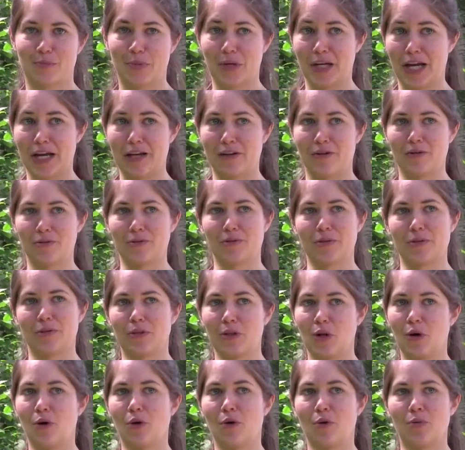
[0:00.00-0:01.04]
but I don't
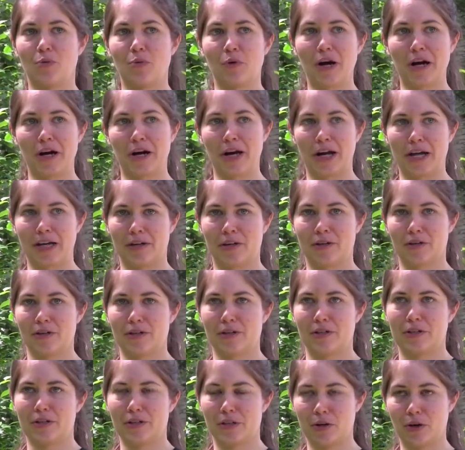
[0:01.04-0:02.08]
know where I
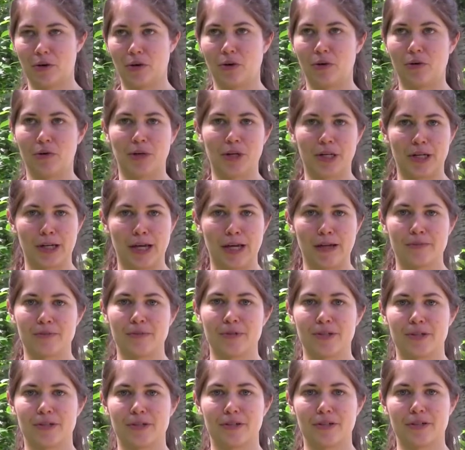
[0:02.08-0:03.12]
could go in
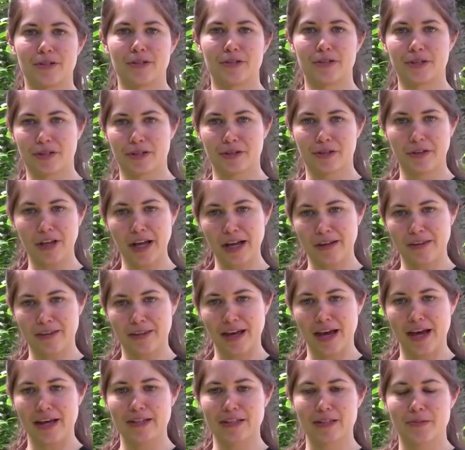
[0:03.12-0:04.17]
Edmonton to collect
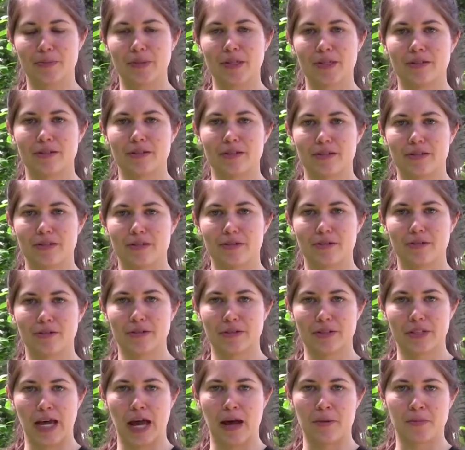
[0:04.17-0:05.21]
that species to
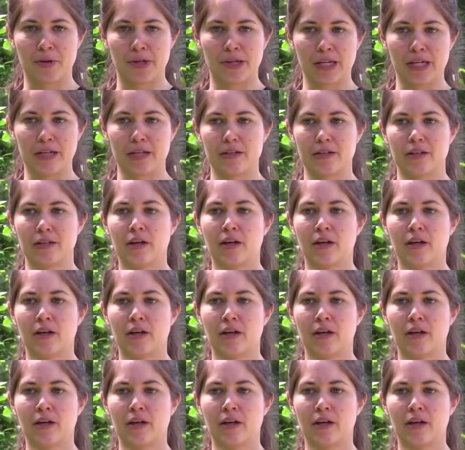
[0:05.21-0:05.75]
examine it.